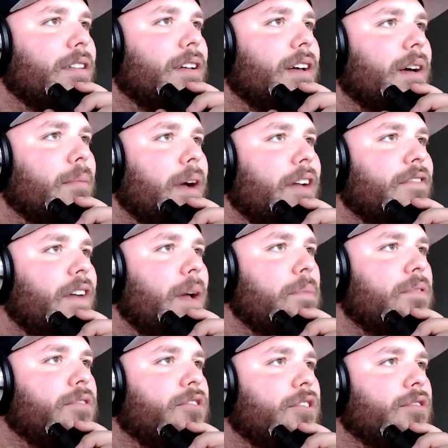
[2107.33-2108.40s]
Mike
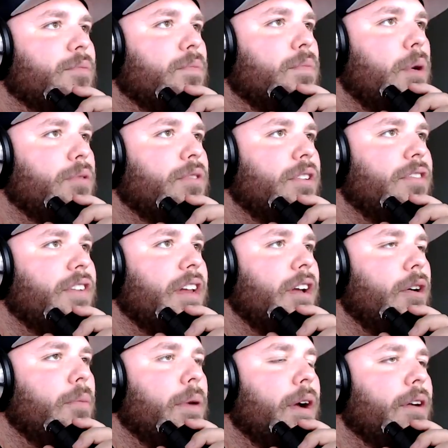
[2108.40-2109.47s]
Vapes just posted a
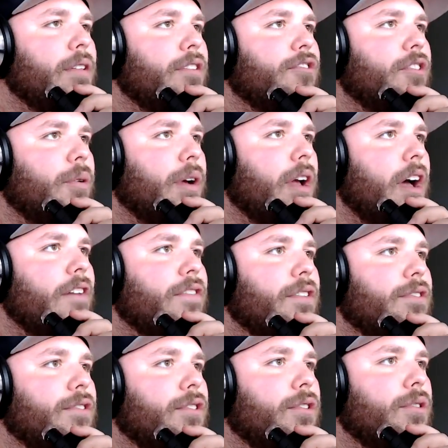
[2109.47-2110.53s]
video apparently showing off
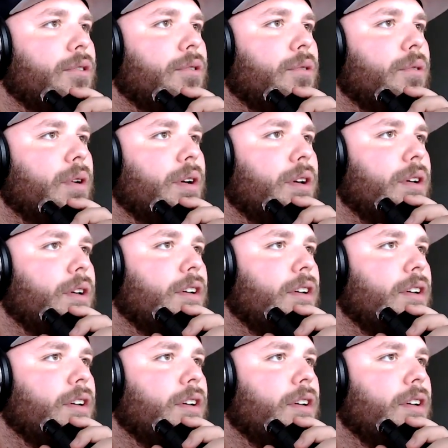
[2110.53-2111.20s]
his new